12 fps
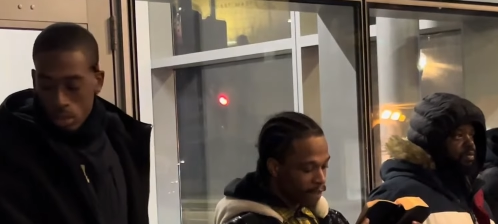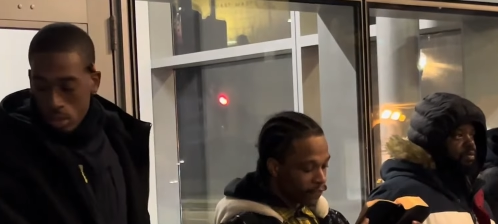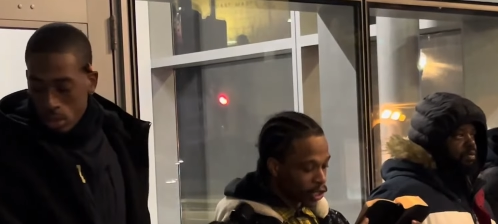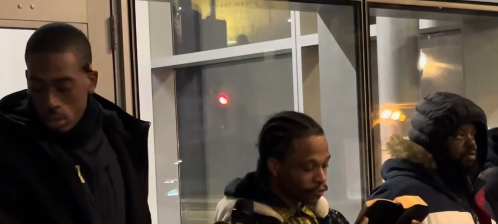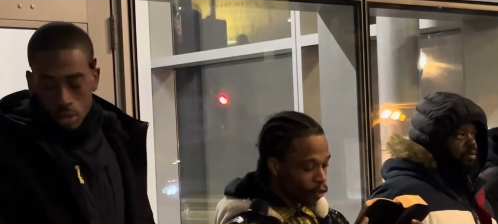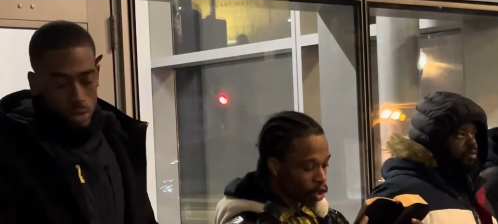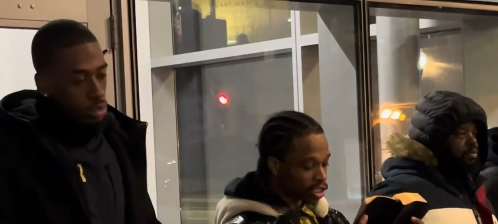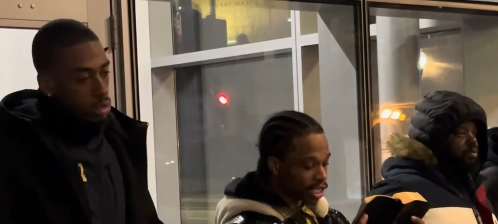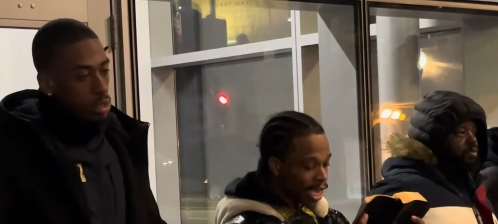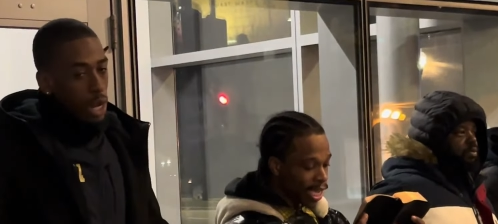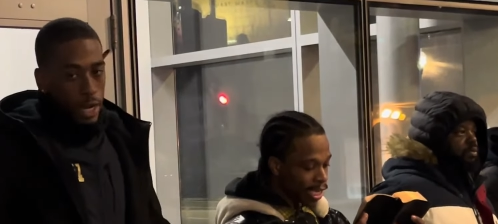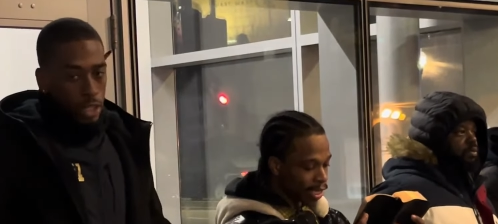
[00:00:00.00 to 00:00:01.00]
Speaker 1: verse
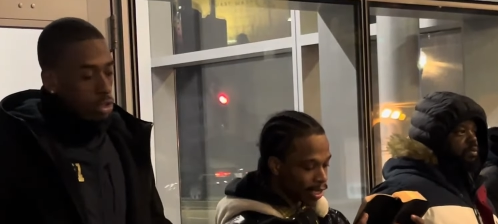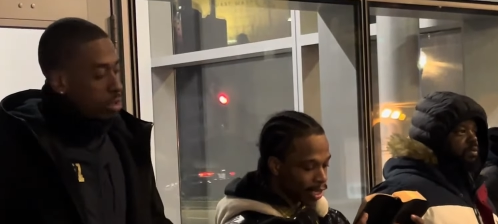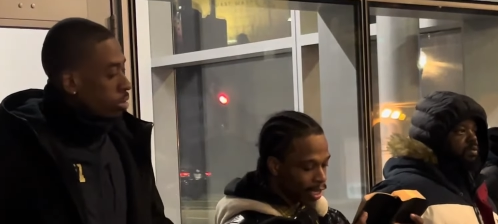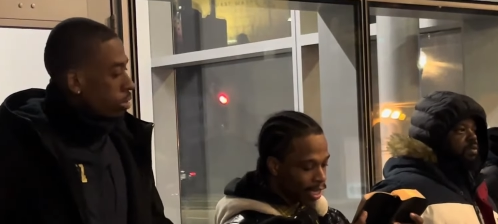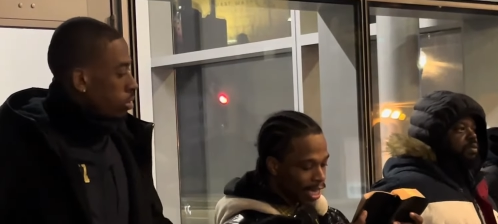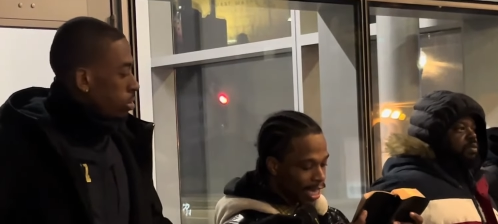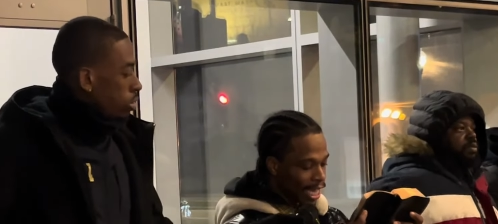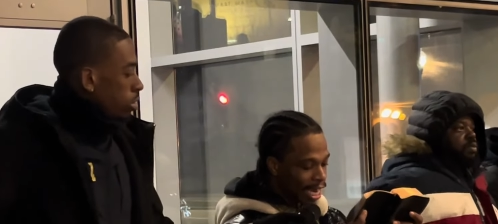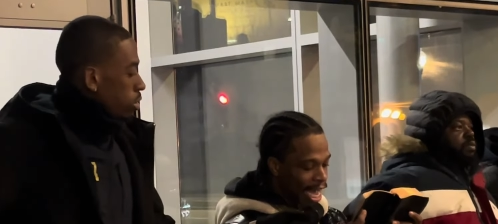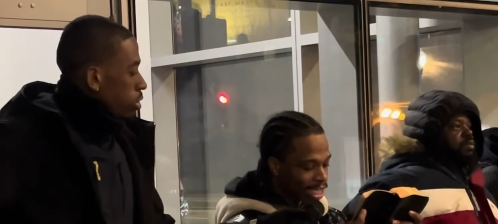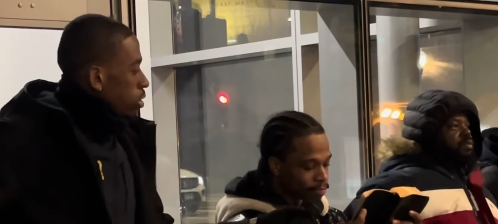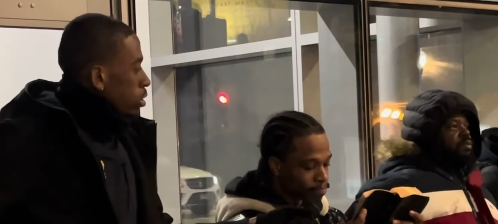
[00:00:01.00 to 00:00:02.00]
fourteen.
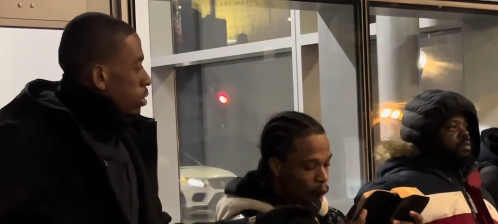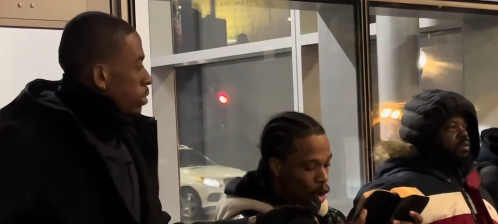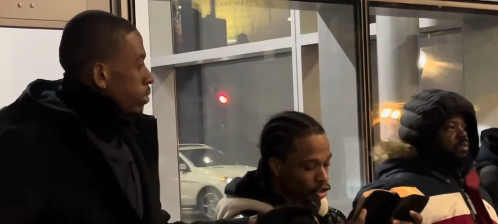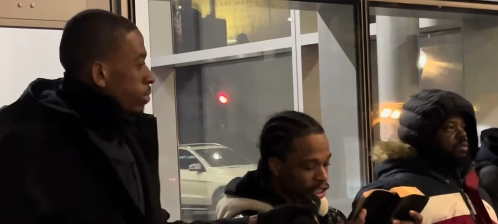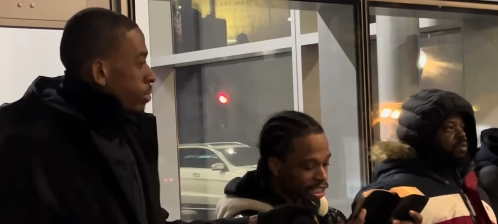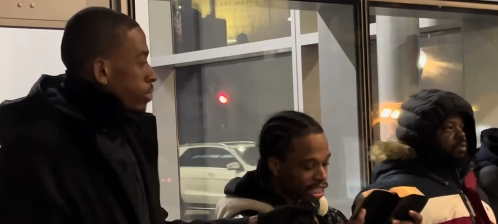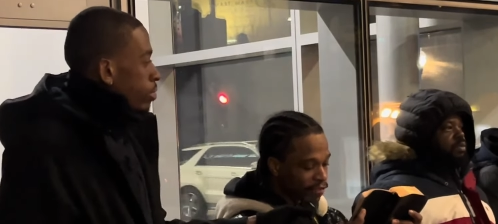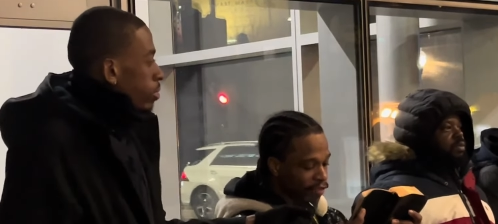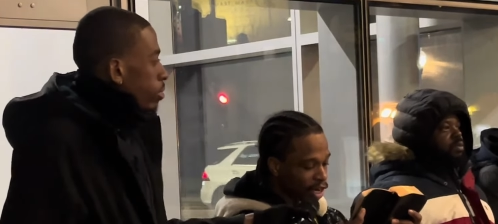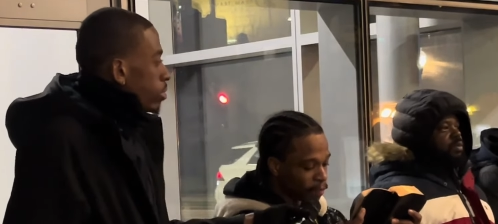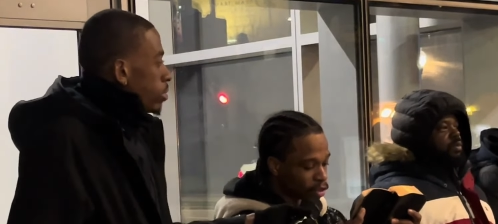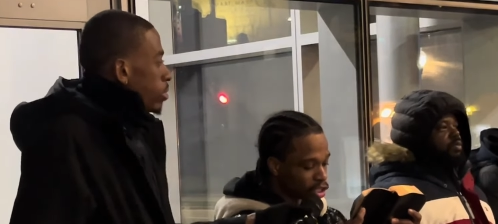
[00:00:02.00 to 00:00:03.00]
And as Moses
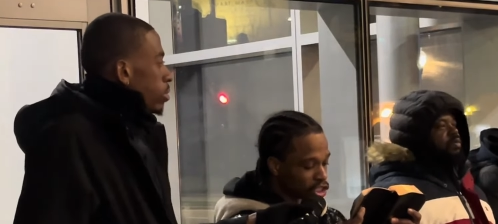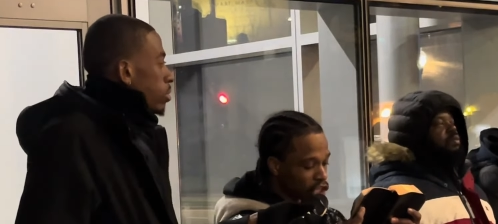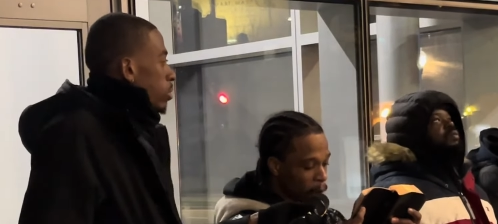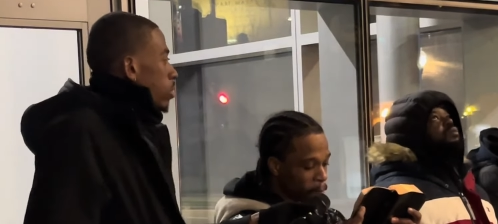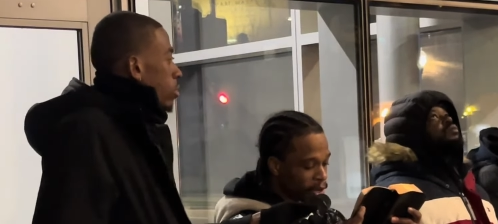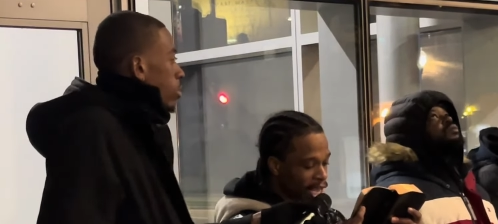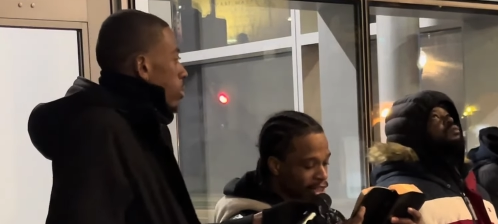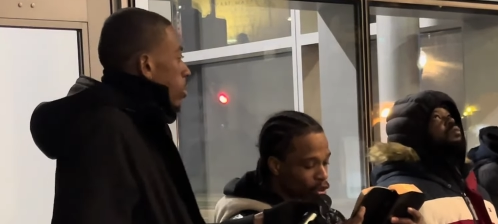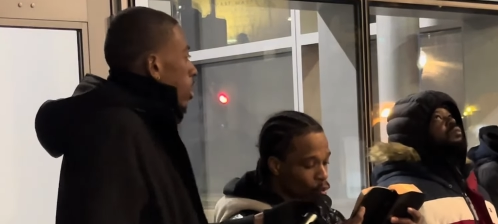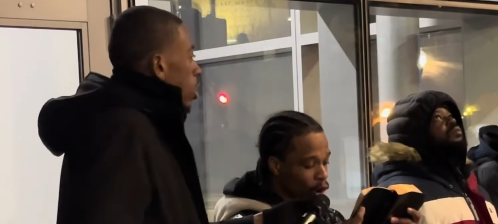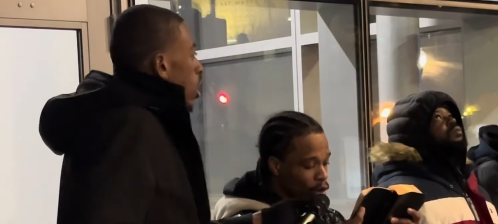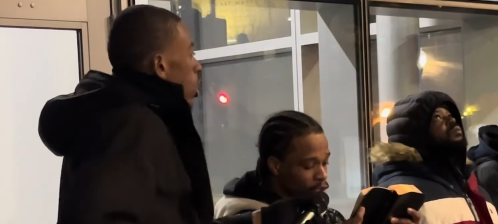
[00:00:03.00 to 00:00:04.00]
lifted up the serpent in
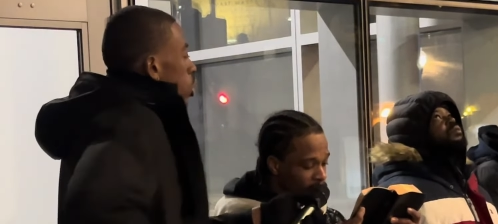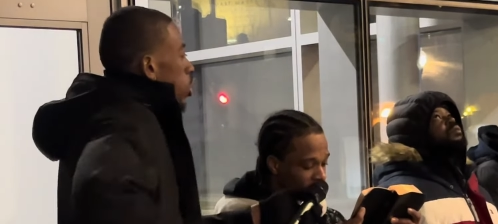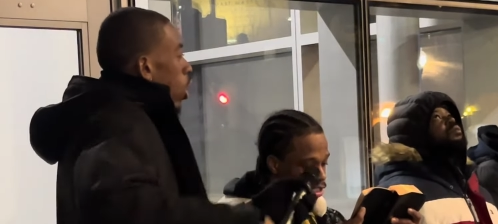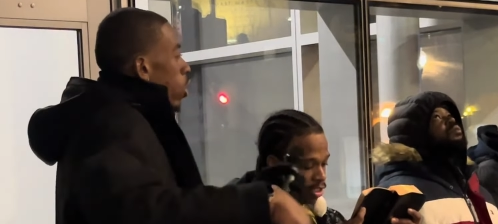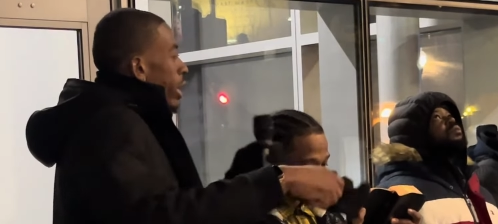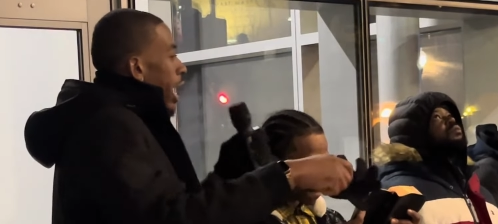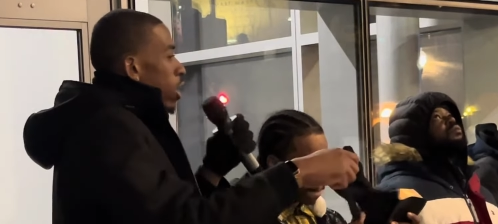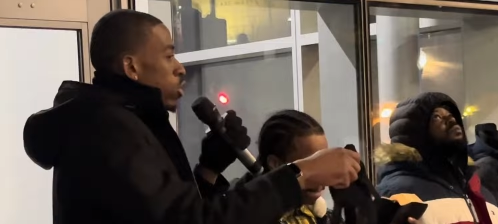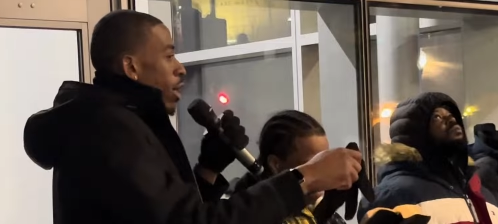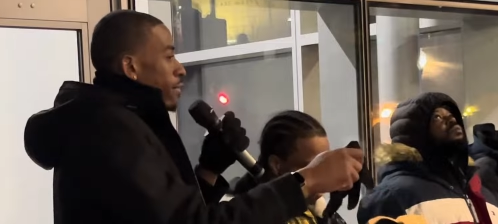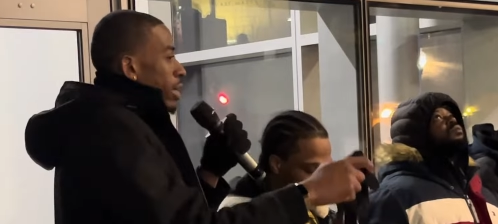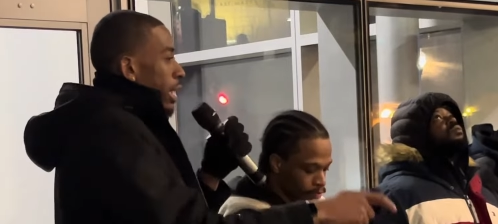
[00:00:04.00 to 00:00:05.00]
the wilderness. So now
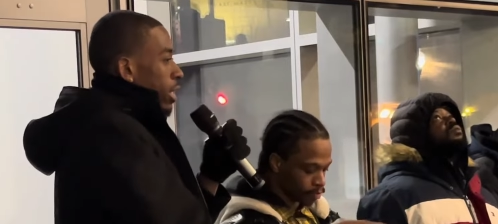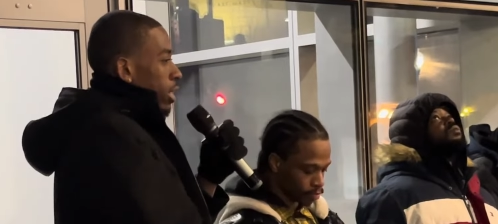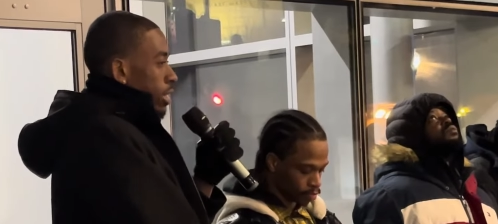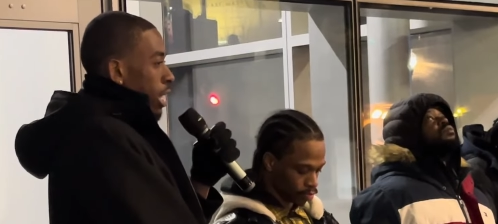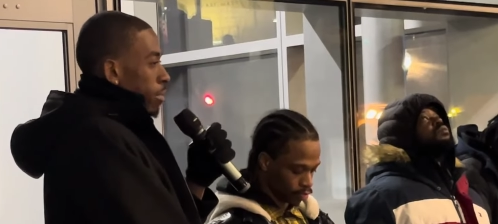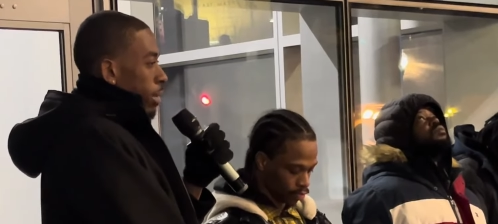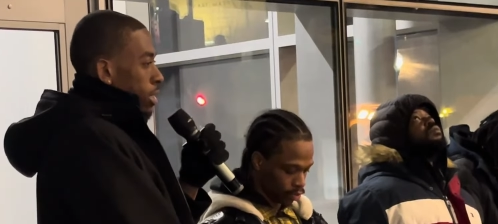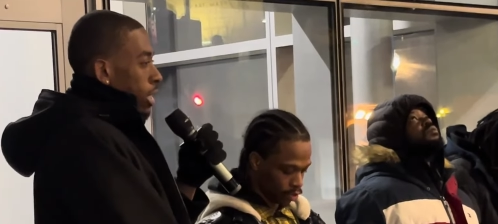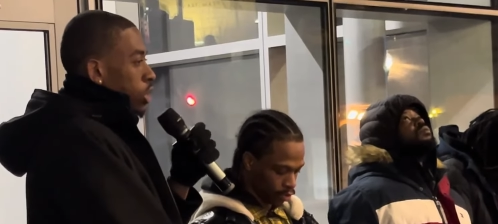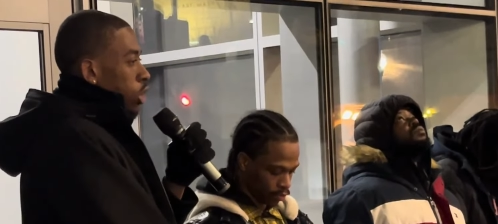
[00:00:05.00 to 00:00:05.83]
Speaker 2: you have Nicodemus, he's